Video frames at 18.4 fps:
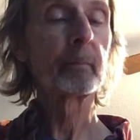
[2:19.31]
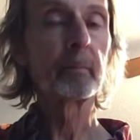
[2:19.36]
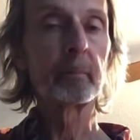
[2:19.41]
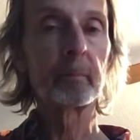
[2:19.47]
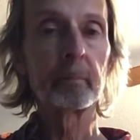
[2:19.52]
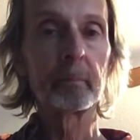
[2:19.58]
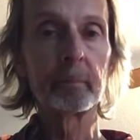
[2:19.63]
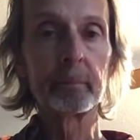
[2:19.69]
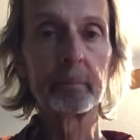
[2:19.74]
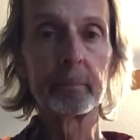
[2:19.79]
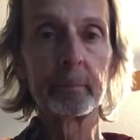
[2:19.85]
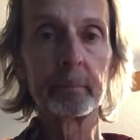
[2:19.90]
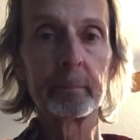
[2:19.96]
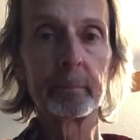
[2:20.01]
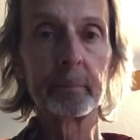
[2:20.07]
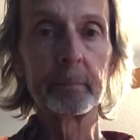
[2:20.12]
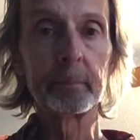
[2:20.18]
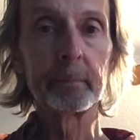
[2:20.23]

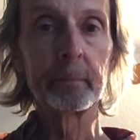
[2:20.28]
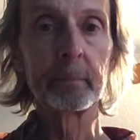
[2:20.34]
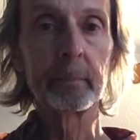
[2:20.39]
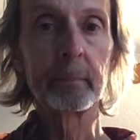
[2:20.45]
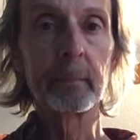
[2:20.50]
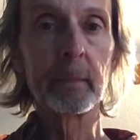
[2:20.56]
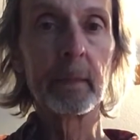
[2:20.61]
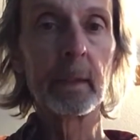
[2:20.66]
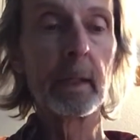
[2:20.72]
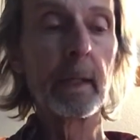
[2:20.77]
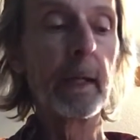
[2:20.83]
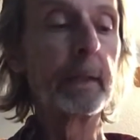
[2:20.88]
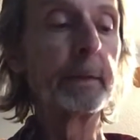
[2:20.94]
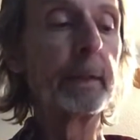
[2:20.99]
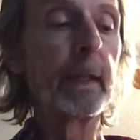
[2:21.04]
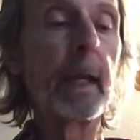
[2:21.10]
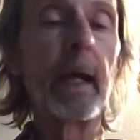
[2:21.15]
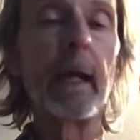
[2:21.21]

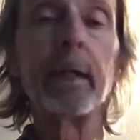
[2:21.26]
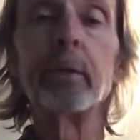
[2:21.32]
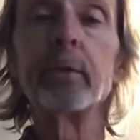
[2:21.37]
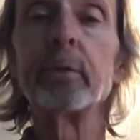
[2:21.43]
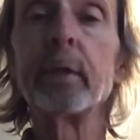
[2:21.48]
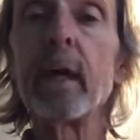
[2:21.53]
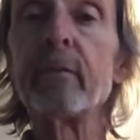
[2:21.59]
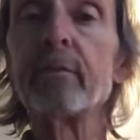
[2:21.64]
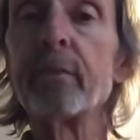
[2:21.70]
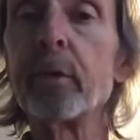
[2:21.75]
And then I use that